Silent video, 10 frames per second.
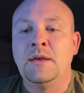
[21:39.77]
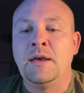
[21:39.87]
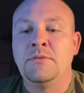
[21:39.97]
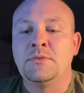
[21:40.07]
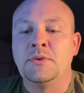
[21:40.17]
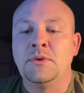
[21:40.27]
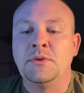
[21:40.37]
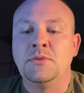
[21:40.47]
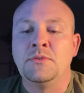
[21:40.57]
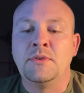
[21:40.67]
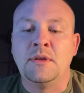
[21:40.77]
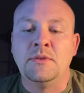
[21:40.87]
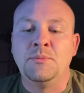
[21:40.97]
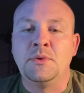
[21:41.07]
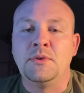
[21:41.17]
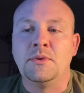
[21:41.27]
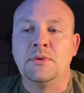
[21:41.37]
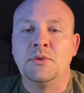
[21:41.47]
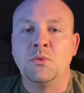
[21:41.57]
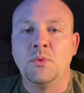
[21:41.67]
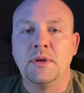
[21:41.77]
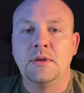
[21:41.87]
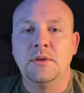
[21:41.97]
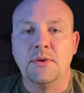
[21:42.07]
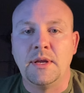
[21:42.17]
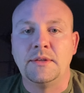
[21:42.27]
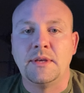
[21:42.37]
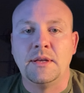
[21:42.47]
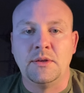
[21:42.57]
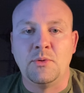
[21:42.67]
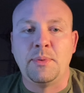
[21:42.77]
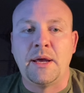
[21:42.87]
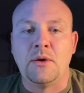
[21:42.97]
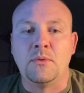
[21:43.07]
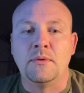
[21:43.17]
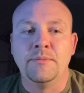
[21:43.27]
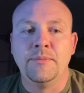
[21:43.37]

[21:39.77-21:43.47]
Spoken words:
after you tell them your rig, your antenna, your power,